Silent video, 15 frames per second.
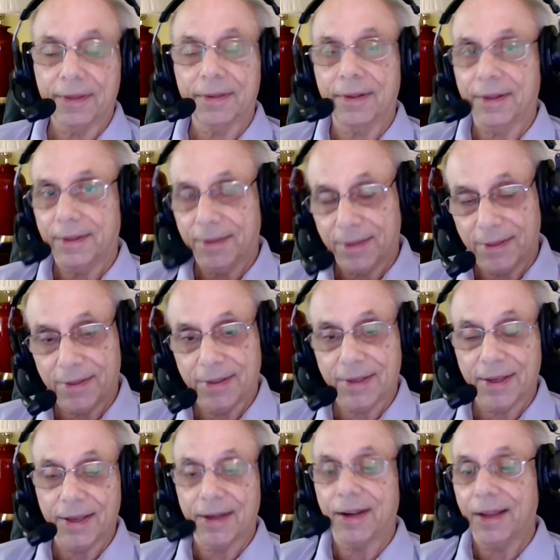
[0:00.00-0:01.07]

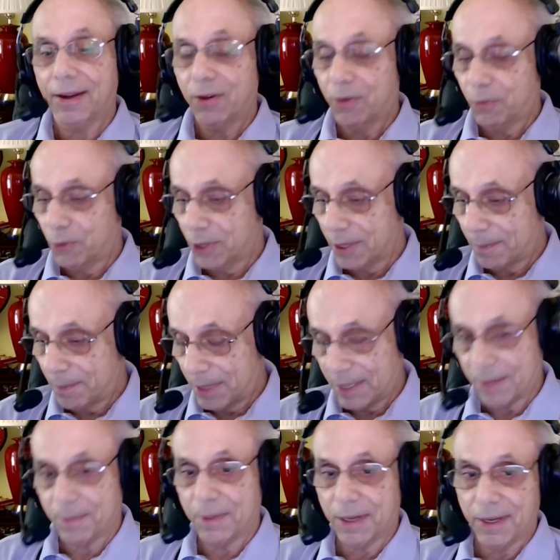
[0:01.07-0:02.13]
again, I don't want to
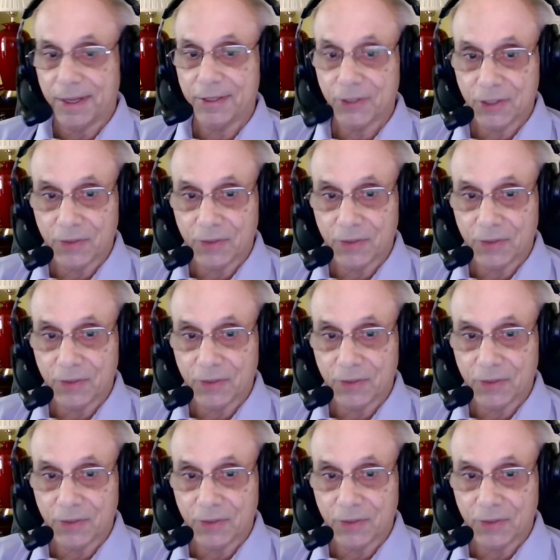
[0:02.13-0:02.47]
minimize